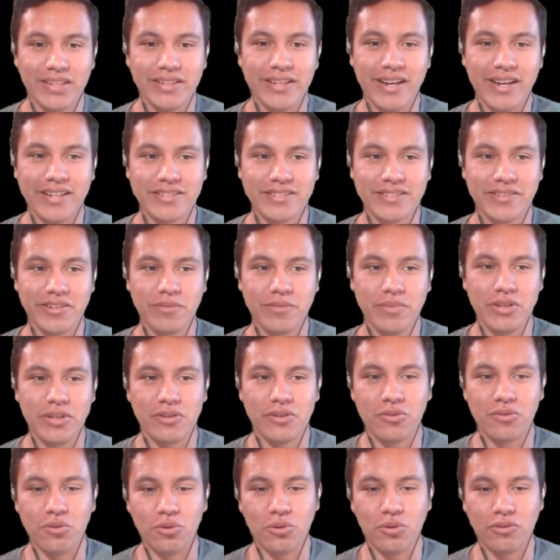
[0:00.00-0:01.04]
yeah, it's gonna
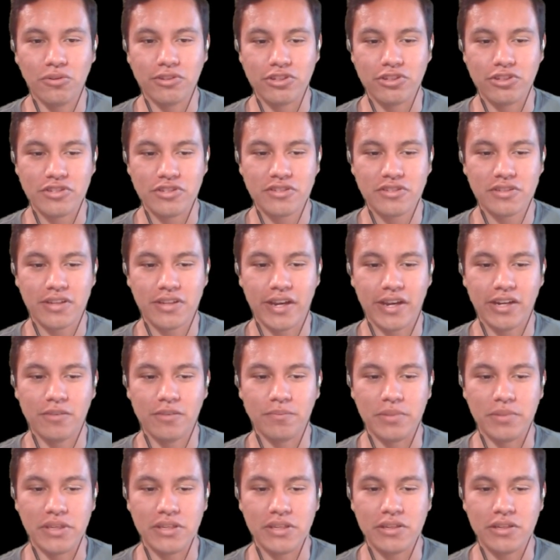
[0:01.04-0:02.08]
be cool to just
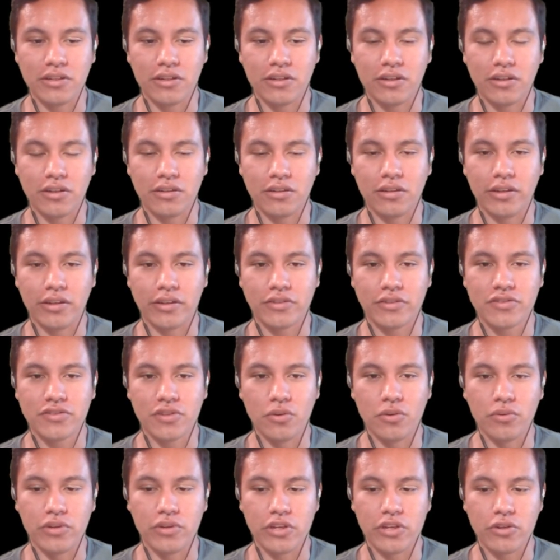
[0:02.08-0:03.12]
kind of be, like,
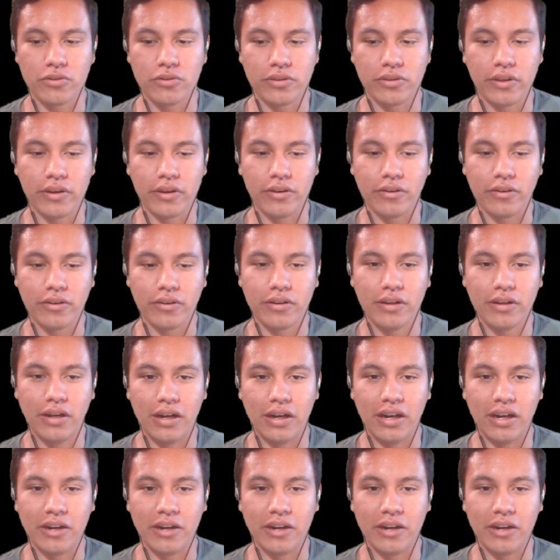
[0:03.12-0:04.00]
so near there.